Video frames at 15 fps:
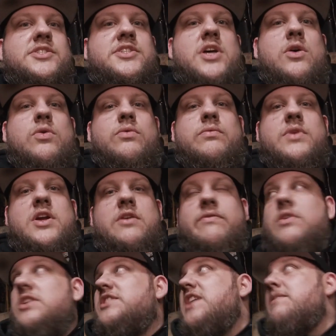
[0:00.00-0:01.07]
So, here,
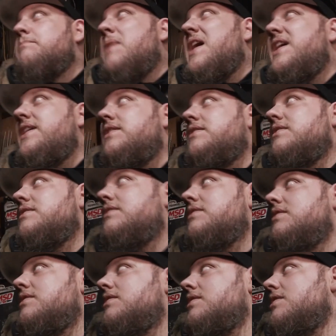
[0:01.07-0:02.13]
is that paint?
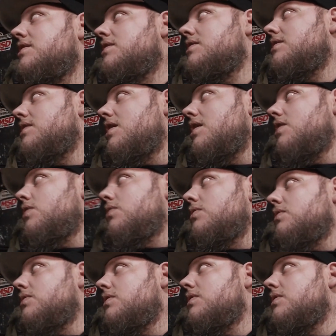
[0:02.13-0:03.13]
Oh.